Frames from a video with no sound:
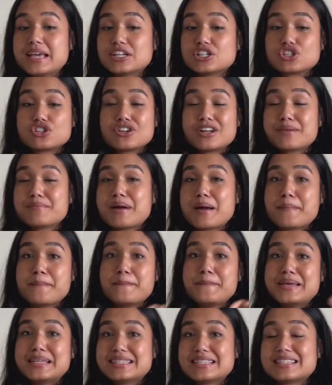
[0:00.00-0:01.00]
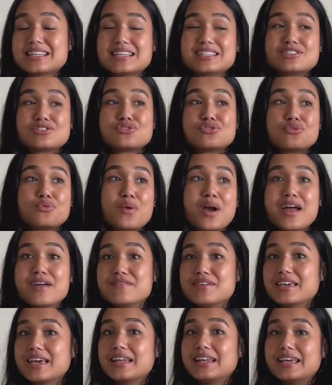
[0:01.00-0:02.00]
sure that my business is
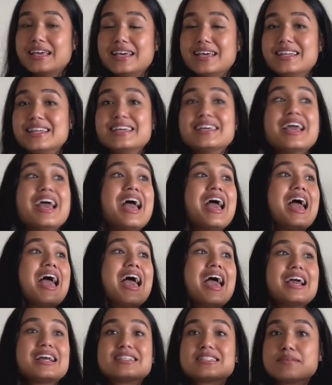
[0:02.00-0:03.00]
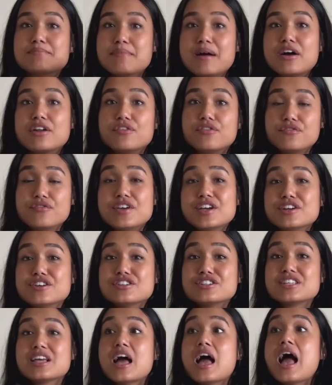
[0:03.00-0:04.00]
thriving and hitting X amount of
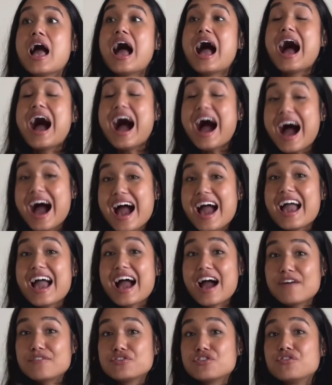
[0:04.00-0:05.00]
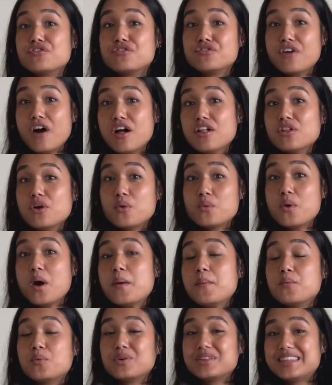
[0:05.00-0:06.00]
figures, I have to follow
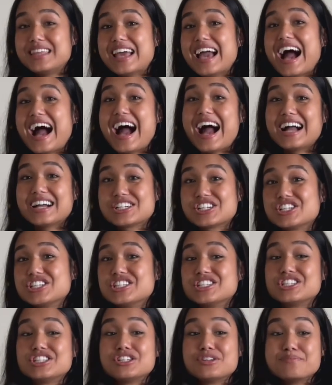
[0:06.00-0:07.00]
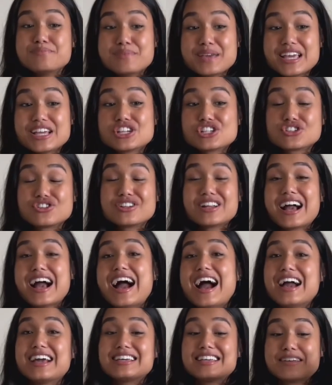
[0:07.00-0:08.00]
up with the actions to make sure that
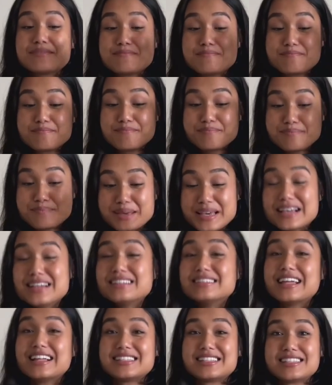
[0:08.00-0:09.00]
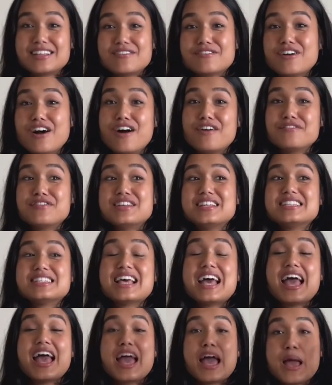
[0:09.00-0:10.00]
I can build that self-confidence
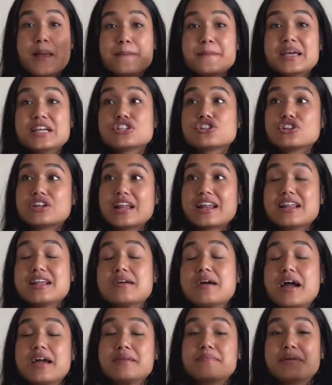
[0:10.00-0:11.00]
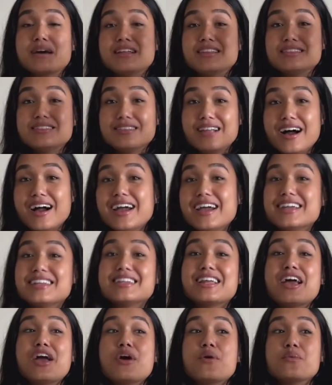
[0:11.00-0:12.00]
and make sure that I am aligned
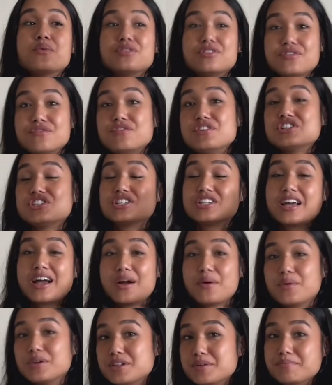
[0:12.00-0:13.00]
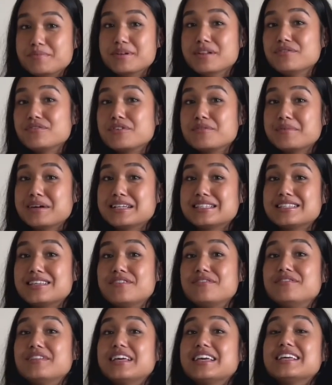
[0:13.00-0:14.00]
with the vision that I want to build for
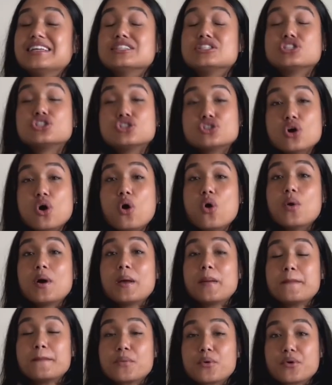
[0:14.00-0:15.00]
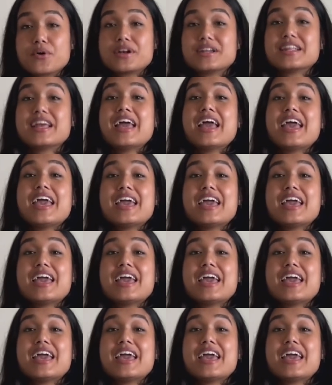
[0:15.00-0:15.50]
myself. Like, it's so important.